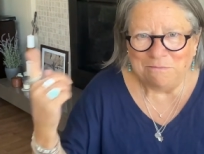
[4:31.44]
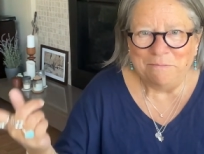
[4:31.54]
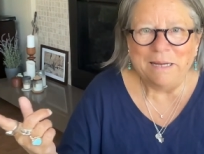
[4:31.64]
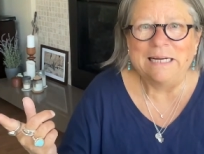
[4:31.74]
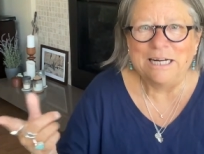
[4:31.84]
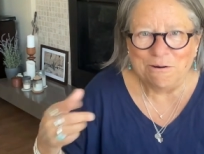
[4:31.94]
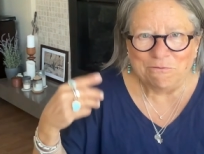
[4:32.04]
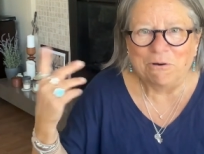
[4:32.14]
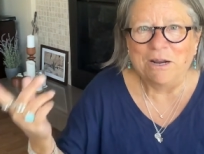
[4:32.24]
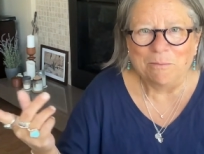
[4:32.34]
make dinner
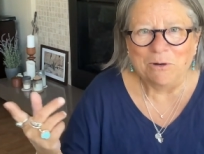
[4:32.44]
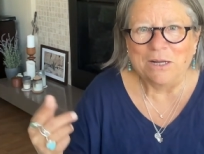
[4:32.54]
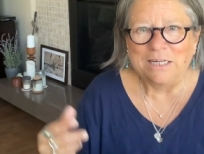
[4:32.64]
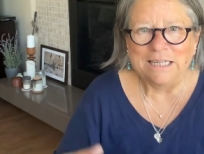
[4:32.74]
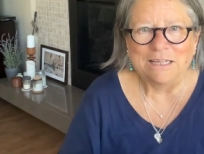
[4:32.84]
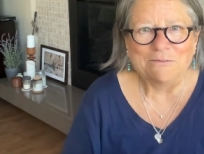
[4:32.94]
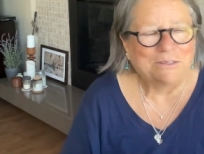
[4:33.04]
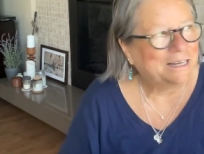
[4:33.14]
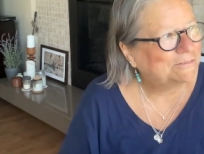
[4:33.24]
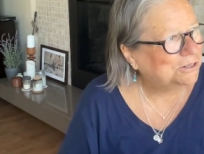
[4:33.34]
for him or get together
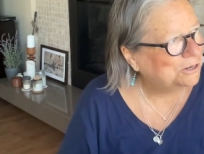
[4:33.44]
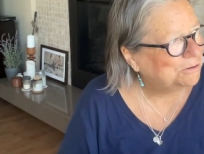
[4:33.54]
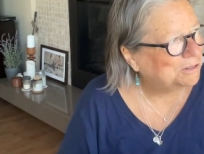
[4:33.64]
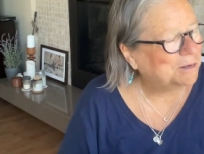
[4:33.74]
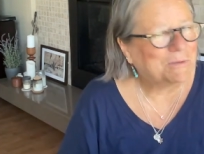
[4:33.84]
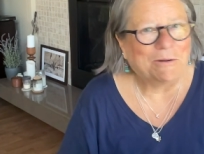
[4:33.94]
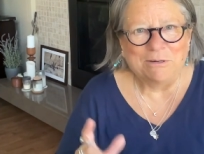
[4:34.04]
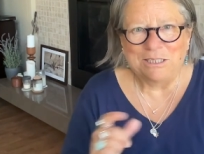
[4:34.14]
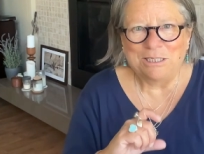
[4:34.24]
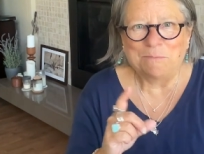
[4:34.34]
for the afternoon with him, I
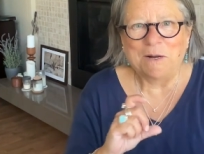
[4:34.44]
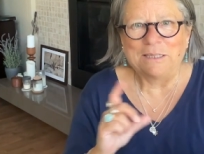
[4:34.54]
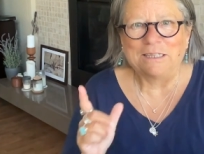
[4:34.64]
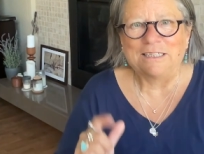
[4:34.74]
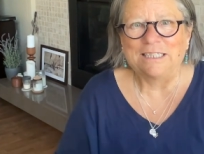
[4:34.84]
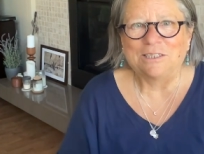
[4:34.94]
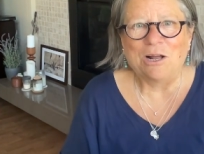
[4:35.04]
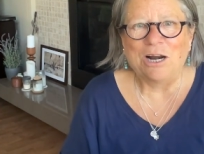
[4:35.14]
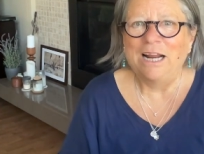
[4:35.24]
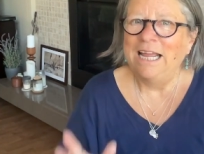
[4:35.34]
would spray a little of this
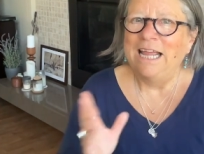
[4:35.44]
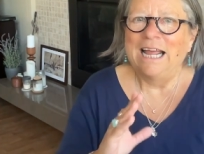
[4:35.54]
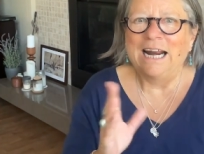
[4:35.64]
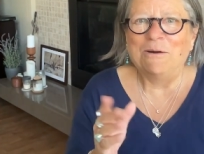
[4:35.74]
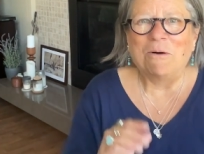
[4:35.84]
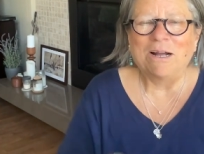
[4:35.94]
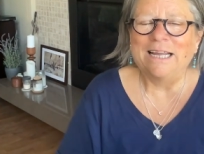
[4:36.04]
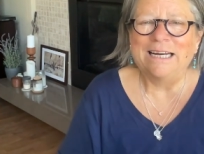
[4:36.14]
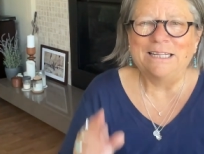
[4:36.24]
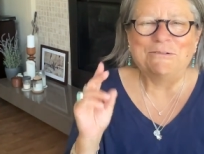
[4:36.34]
on and I'd
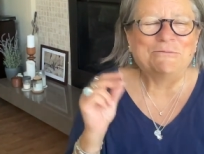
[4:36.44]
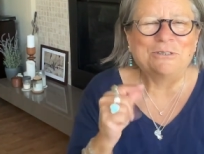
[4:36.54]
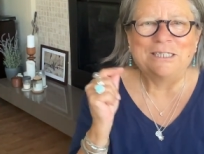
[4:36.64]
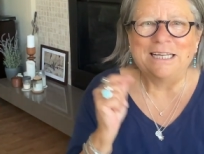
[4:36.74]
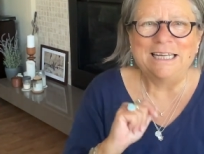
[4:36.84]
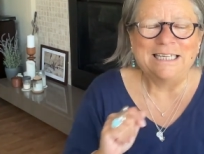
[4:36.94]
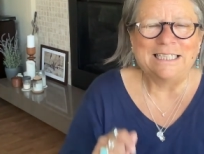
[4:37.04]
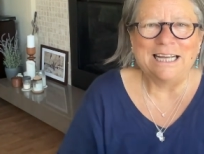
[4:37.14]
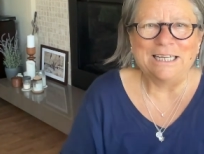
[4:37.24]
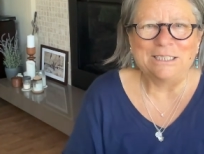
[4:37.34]
walk in and the first thing he'd
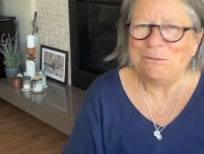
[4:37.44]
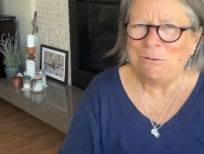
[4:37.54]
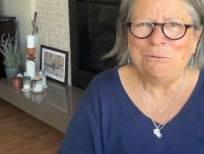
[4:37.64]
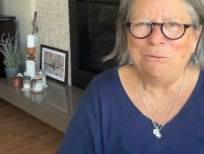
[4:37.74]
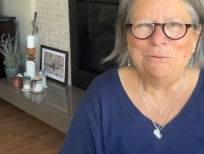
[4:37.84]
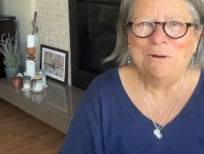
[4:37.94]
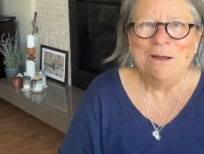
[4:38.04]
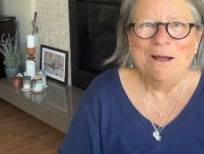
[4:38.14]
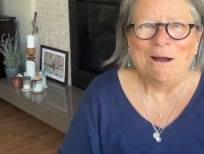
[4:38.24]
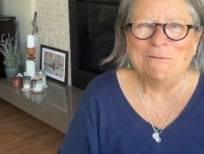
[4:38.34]
say is, Ooh,
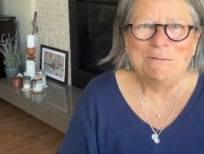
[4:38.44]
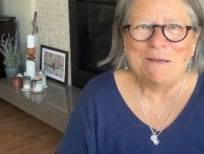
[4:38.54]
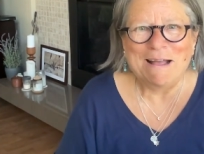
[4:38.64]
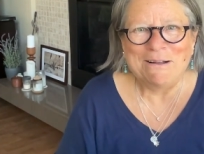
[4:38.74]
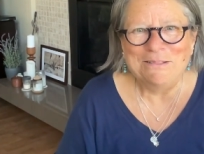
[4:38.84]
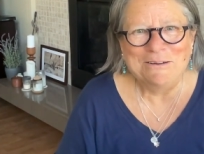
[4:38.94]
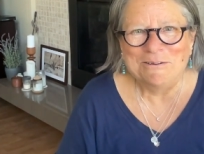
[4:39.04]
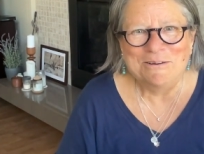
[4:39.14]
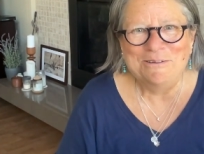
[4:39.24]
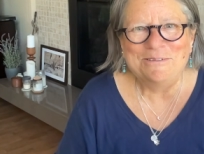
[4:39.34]
are we back on the
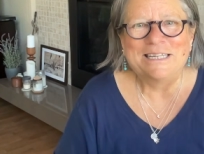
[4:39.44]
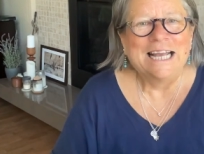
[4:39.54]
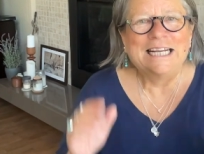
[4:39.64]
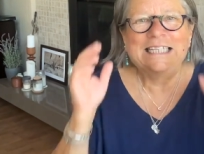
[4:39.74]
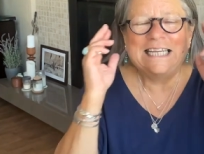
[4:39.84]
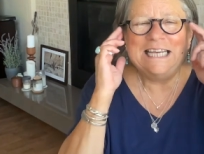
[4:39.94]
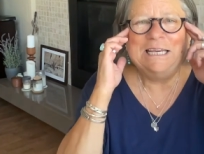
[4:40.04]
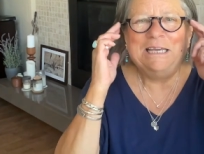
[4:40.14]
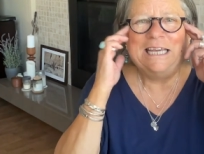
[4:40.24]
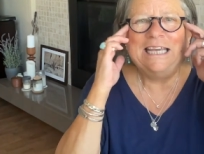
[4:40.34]
cruise? Because he,
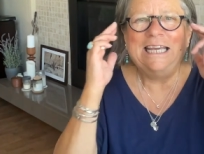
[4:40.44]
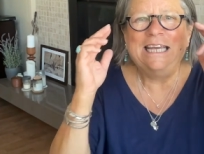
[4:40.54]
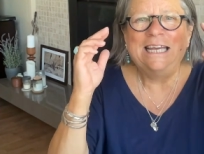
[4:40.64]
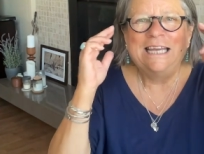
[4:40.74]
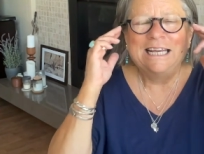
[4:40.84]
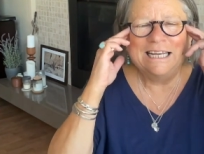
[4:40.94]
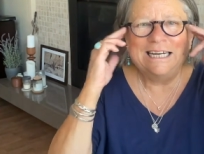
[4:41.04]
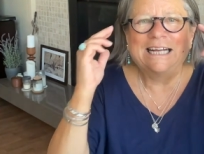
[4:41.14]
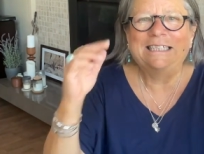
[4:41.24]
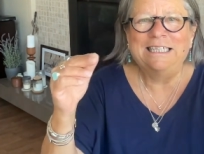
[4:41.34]
he
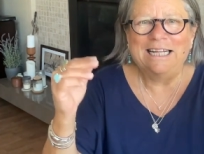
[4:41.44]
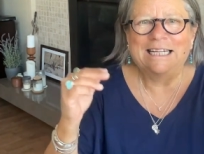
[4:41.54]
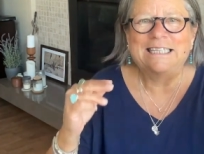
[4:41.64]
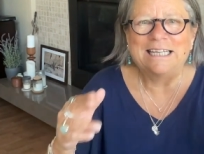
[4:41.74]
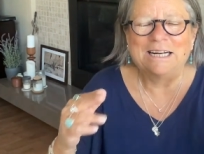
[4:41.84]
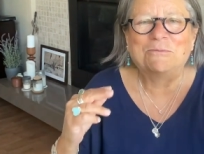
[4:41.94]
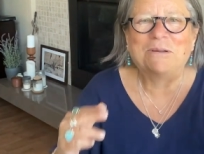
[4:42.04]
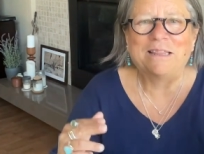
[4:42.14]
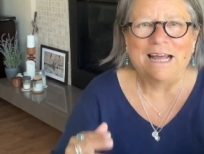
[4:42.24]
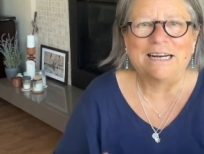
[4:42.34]
connected that scent
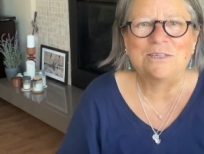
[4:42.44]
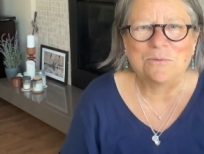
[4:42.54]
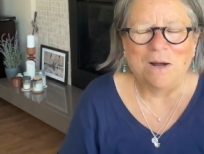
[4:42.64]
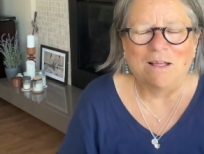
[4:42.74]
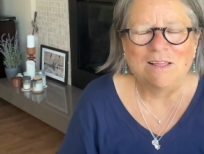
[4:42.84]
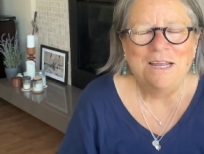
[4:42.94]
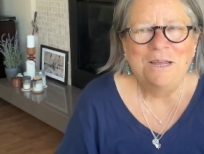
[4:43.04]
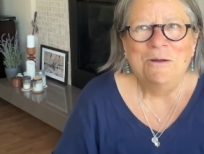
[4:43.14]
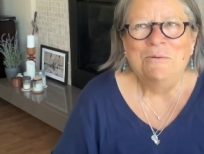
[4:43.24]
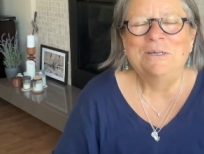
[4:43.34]
with that as well,
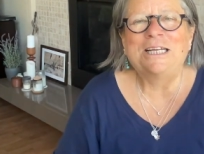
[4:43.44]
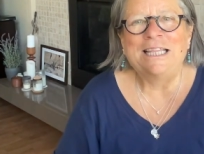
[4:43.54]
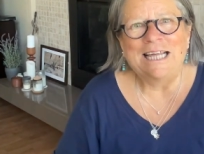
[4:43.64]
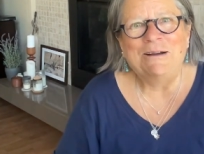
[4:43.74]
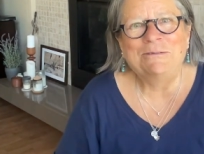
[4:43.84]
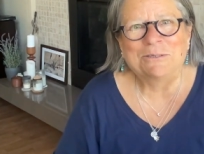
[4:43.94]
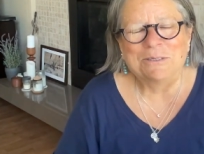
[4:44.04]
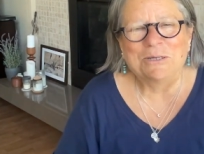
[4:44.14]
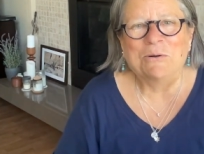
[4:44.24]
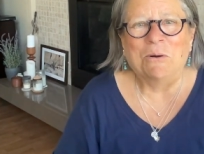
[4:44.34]
which I thought was
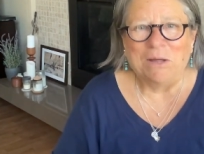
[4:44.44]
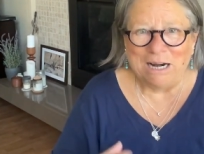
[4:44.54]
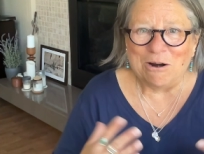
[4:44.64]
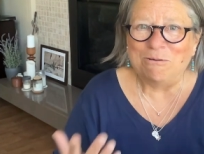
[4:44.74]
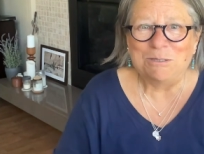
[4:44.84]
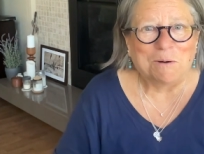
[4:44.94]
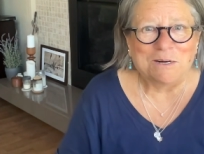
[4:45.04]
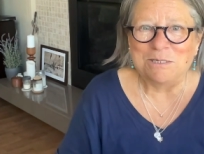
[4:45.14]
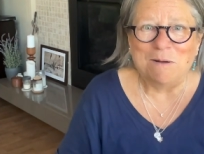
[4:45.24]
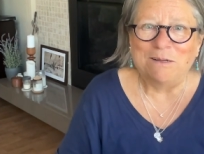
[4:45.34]
really cool. And it always
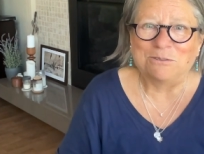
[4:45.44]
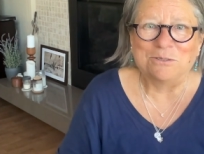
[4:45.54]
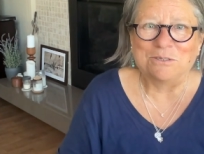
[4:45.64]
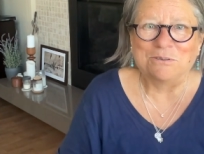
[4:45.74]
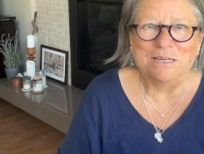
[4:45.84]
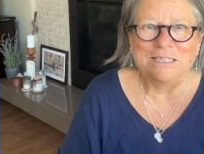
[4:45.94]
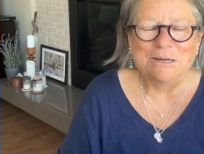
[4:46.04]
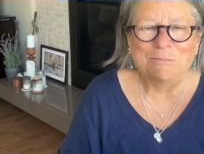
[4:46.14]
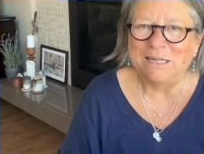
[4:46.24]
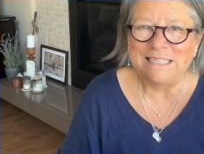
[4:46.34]
brought a smile to his face.
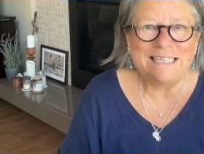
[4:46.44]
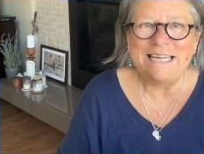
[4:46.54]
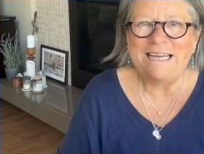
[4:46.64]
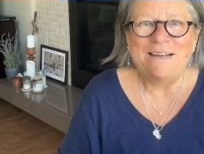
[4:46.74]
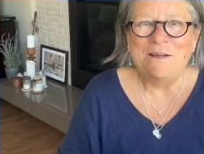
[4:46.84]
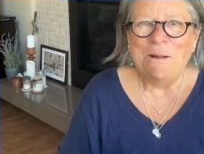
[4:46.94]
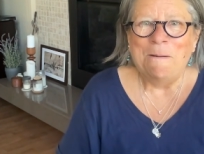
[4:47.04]
So I'm like, see,